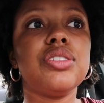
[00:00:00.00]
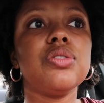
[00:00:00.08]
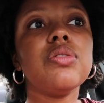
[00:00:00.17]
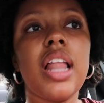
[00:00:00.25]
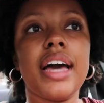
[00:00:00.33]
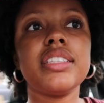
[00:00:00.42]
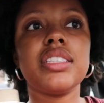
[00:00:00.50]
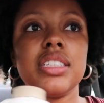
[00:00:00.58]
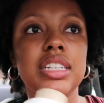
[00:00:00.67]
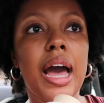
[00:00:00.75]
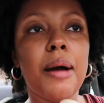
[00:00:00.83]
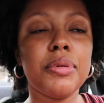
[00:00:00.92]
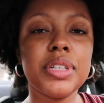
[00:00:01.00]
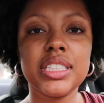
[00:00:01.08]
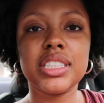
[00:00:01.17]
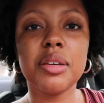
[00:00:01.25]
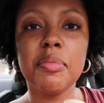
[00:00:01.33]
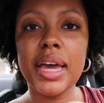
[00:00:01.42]
do like to dabble
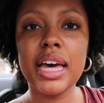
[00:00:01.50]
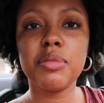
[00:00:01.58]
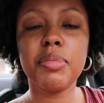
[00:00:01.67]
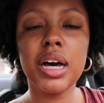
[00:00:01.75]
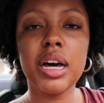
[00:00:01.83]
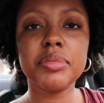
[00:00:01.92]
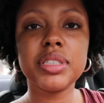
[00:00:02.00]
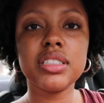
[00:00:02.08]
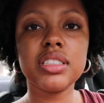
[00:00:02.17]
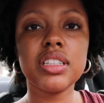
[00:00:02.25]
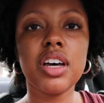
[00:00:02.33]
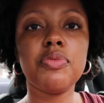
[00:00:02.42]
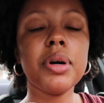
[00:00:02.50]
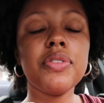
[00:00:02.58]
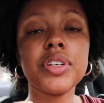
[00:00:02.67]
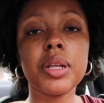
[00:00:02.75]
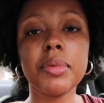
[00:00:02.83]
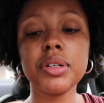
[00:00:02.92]
into bath bombs and stuff, but
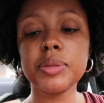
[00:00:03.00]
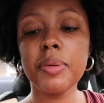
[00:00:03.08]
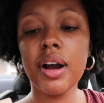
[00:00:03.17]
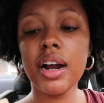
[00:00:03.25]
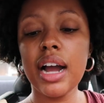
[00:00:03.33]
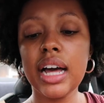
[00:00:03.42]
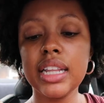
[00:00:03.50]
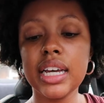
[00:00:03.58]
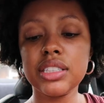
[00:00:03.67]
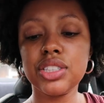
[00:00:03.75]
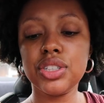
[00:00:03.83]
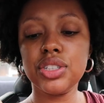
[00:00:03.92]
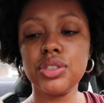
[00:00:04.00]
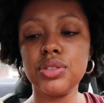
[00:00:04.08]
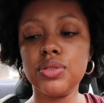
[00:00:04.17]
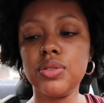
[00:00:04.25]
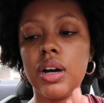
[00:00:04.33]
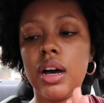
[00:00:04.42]
for the most part I like to
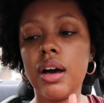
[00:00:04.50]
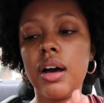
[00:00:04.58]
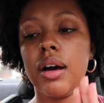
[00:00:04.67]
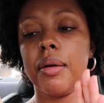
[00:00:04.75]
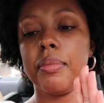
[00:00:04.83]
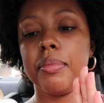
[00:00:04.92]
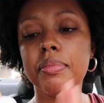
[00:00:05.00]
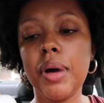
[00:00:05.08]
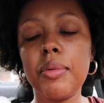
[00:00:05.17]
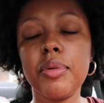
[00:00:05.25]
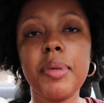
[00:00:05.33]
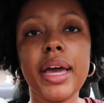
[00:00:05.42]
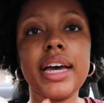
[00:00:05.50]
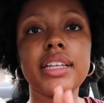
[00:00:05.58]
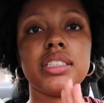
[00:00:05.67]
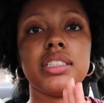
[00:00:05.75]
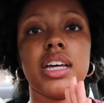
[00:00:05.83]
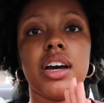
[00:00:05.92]
do um, bubble
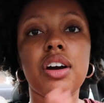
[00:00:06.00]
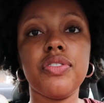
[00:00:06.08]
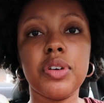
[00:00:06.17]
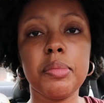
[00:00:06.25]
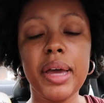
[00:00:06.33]
baths that are for